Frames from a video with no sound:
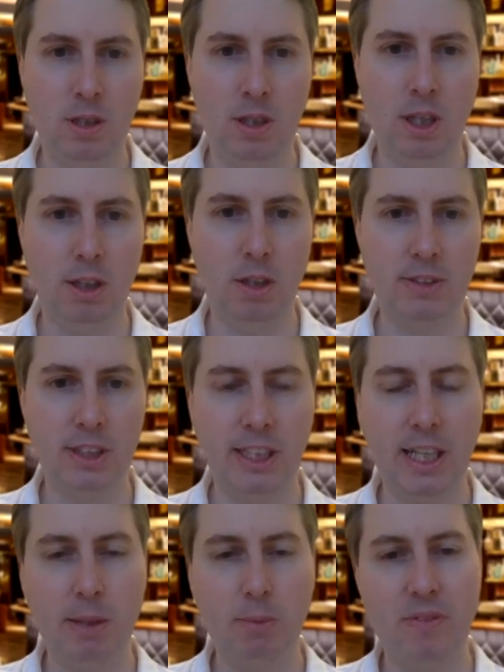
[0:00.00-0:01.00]
and after the
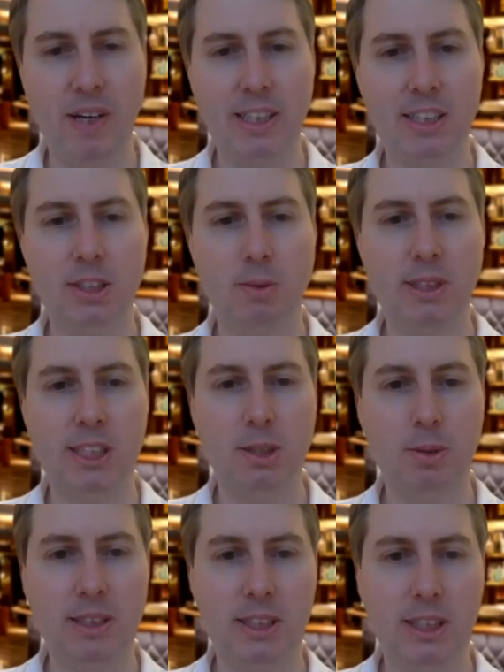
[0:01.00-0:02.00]
year we've had in
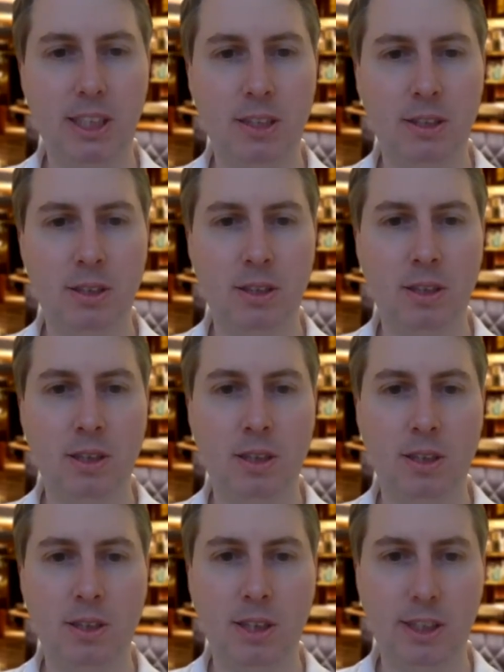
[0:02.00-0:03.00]
2020,
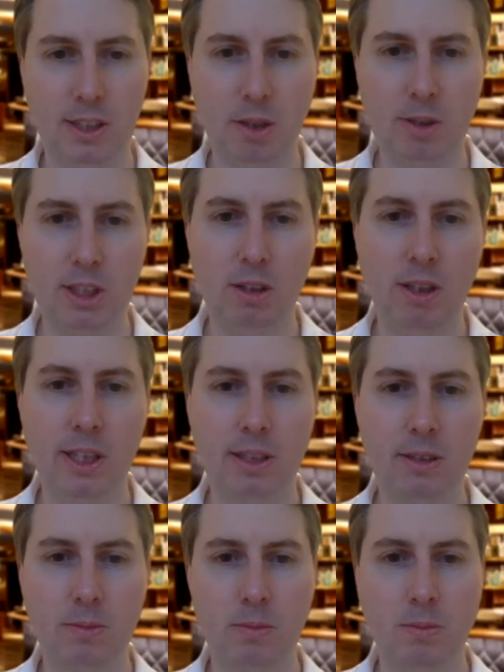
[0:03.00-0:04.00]
there's no
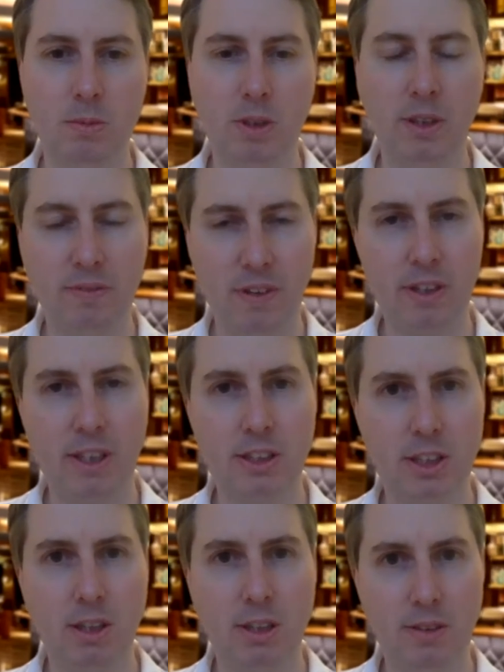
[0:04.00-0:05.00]
denying we're in a very
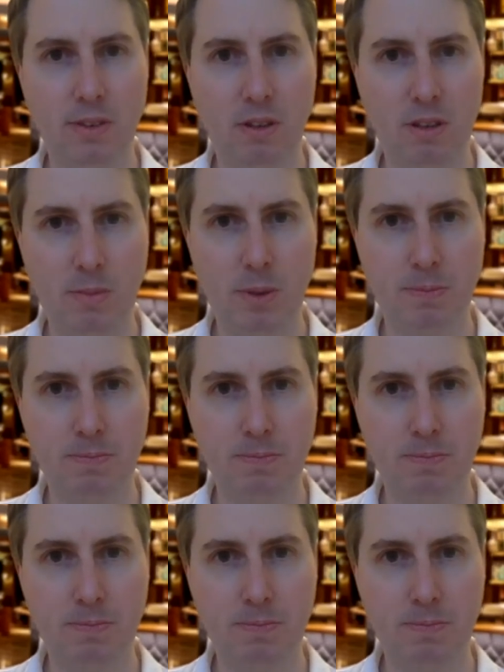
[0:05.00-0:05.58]
uncertain environment